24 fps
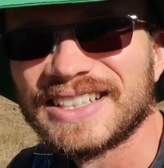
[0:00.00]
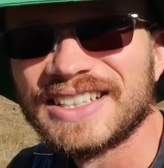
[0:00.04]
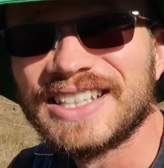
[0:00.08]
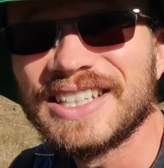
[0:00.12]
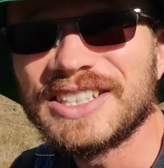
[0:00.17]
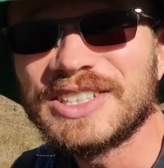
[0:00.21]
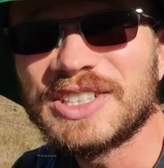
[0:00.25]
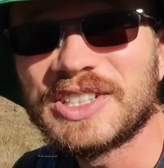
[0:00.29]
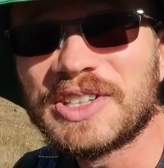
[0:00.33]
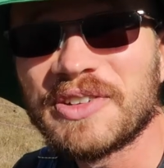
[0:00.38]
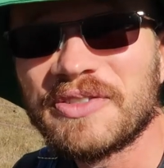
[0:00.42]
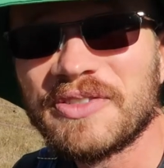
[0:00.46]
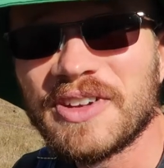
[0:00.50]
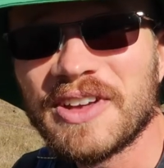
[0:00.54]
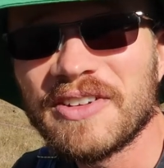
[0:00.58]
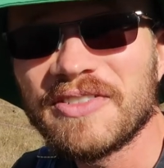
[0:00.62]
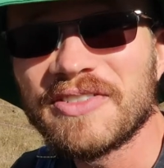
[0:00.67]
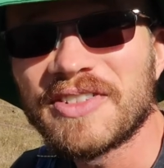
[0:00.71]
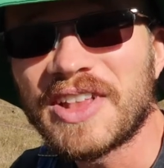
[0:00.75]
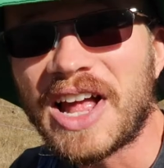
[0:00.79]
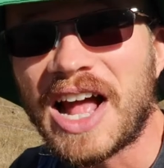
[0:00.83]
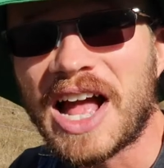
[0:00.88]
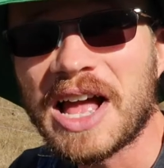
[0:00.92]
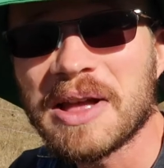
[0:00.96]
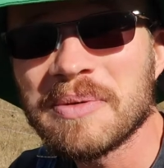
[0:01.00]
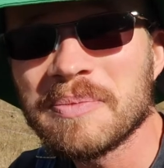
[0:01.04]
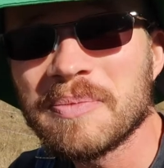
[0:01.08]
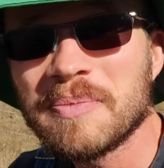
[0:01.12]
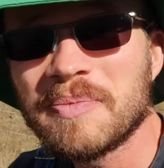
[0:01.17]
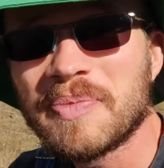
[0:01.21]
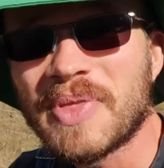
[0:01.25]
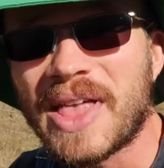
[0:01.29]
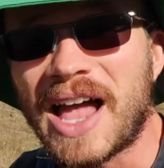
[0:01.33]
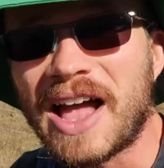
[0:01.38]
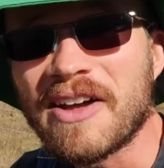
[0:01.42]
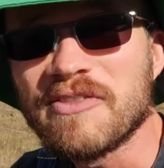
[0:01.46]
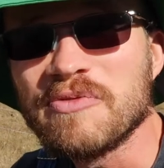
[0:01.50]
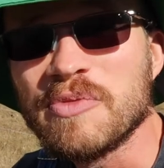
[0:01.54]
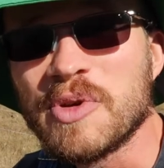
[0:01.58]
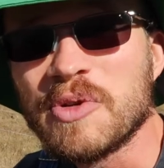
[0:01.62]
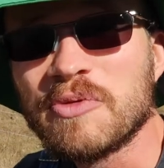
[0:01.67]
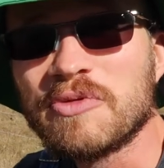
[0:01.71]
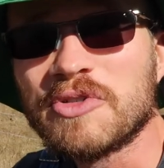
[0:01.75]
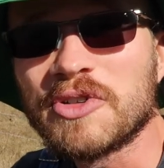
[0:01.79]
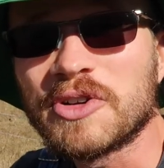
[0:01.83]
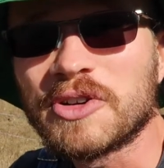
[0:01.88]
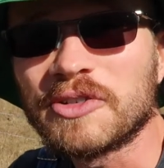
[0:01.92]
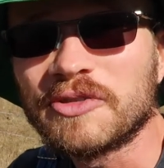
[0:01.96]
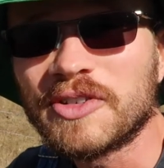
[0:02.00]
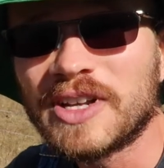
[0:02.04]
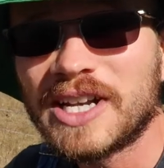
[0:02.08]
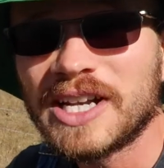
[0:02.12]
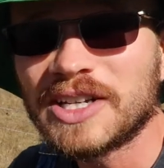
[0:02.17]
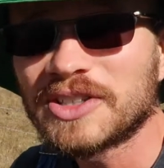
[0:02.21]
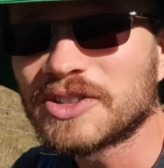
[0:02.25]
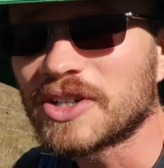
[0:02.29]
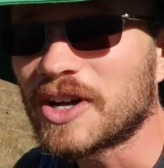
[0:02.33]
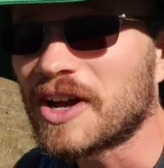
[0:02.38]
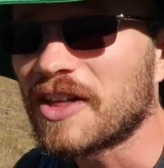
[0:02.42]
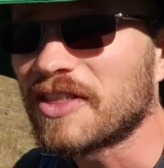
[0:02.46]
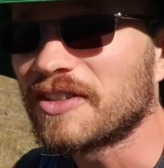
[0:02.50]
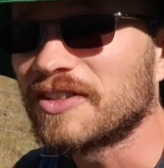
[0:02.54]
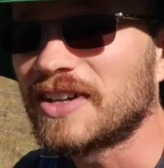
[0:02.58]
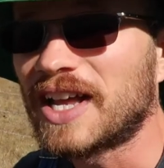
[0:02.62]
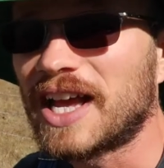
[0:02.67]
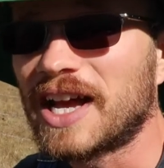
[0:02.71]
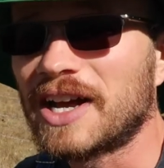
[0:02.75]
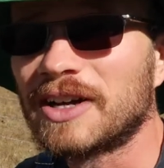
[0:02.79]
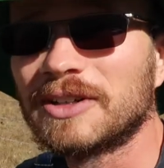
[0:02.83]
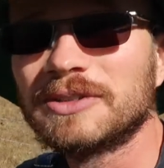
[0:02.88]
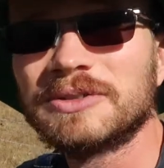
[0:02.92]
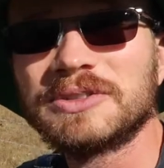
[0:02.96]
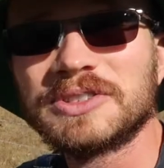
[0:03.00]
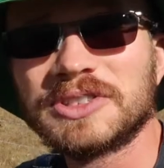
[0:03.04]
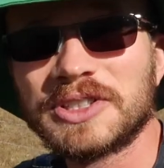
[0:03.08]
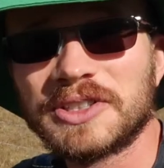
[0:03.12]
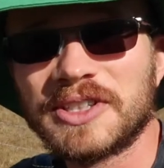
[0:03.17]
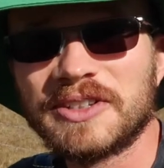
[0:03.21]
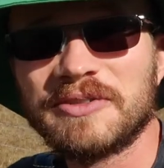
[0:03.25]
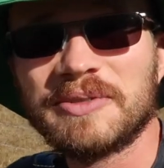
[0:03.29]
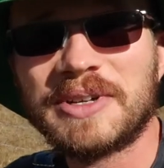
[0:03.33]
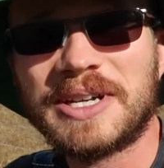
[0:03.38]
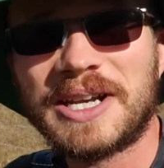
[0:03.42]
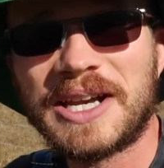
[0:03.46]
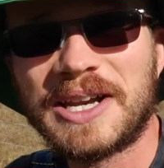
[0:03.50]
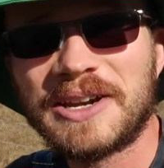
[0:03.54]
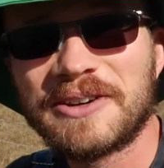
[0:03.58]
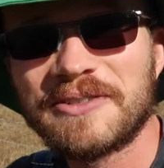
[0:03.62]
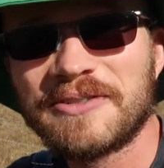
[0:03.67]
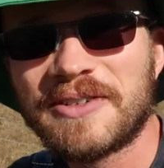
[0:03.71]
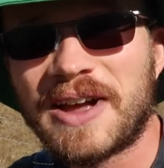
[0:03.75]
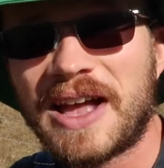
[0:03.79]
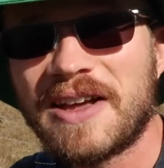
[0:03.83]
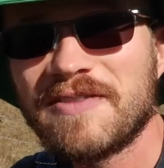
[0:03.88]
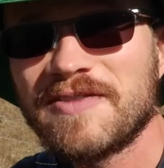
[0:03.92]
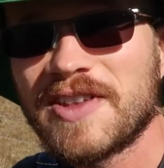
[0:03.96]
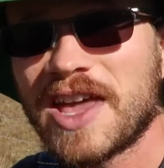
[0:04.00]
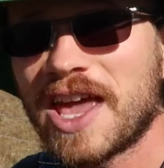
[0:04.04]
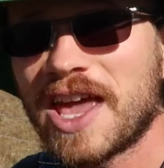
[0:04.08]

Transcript: This is the fifth time I've moved their feeding trough now. So they've been in here five